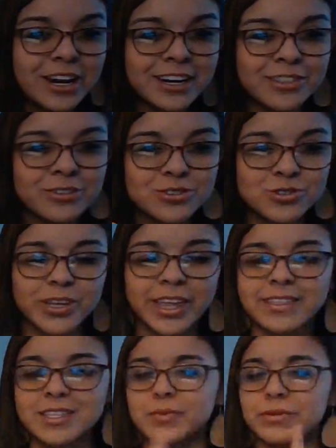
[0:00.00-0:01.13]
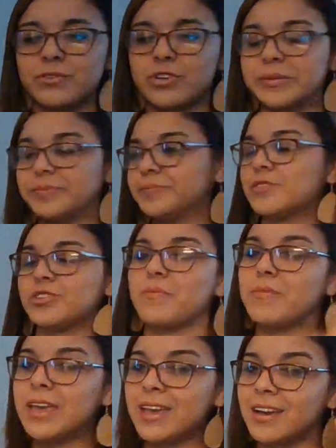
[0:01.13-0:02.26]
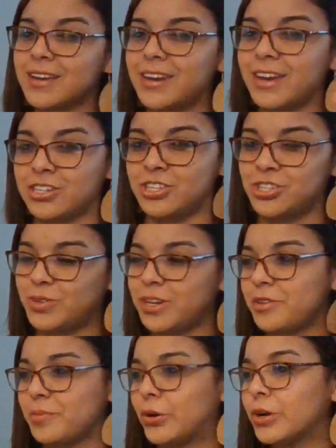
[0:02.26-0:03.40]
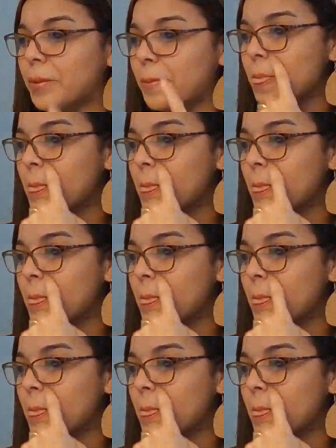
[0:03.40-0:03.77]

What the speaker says: read another story like this before, so I'm making a connection to another book.